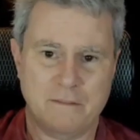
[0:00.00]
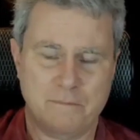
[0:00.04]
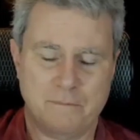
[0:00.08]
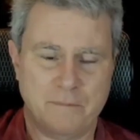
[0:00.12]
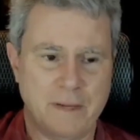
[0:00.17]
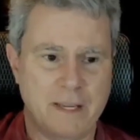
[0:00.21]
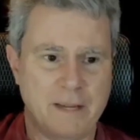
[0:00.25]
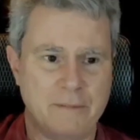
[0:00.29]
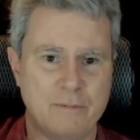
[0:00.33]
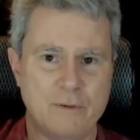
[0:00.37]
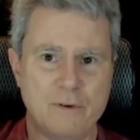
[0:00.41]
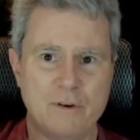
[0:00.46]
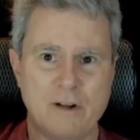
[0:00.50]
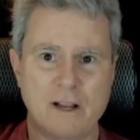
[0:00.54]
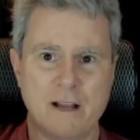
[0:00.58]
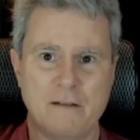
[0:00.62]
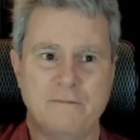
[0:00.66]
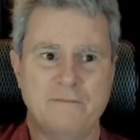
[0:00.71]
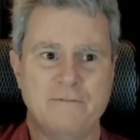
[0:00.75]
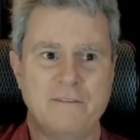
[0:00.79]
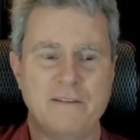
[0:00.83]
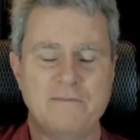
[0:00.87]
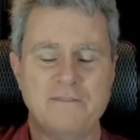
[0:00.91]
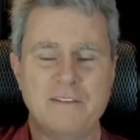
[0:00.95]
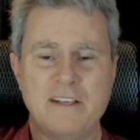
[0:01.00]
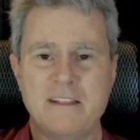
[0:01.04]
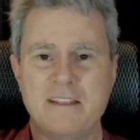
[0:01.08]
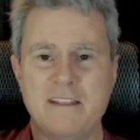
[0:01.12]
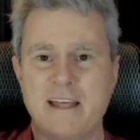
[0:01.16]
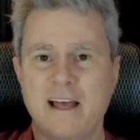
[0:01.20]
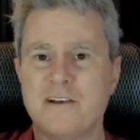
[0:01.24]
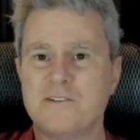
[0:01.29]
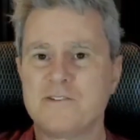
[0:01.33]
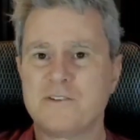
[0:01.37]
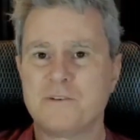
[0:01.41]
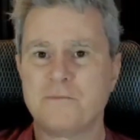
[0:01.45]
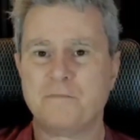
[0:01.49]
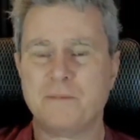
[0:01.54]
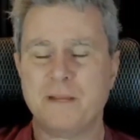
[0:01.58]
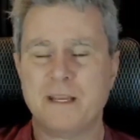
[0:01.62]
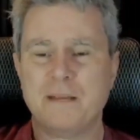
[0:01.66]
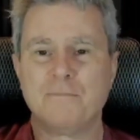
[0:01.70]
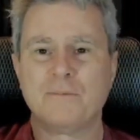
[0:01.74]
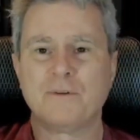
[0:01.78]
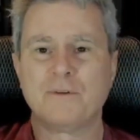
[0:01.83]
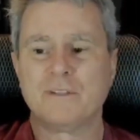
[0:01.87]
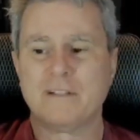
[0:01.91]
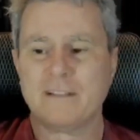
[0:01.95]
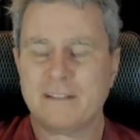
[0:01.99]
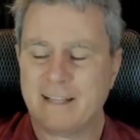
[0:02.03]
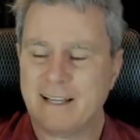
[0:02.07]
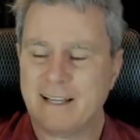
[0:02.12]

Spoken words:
People come, 50,000 people